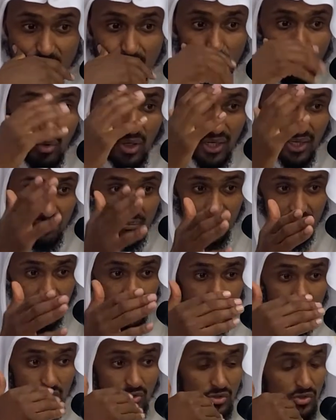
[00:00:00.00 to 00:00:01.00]
Muhammad
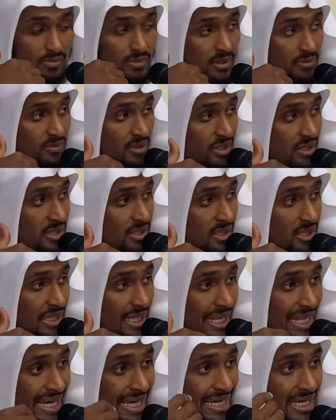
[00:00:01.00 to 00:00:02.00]
owes me money,
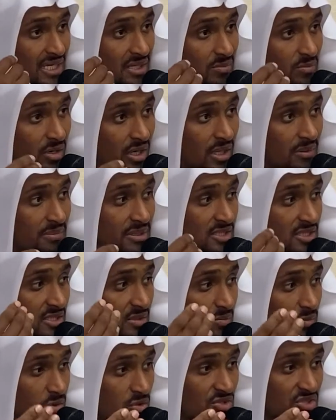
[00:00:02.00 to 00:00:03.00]
lakin Muhammad is a
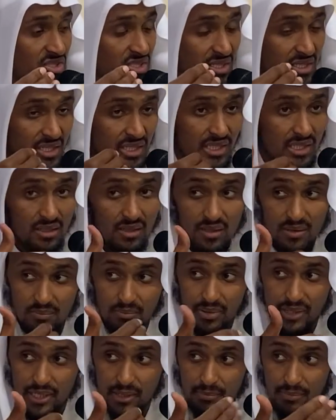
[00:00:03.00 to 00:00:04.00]
mu'sir, he
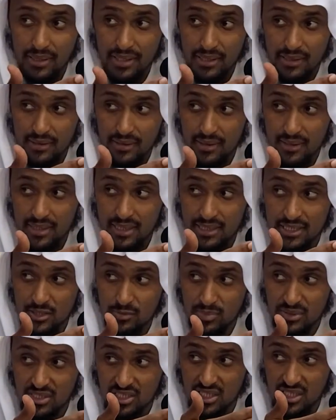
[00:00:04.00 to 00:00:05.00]
can't pay back at this
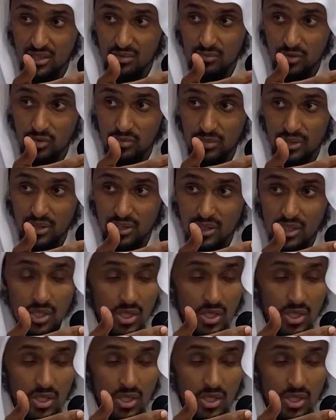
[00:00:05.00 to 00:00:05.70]
particular moment.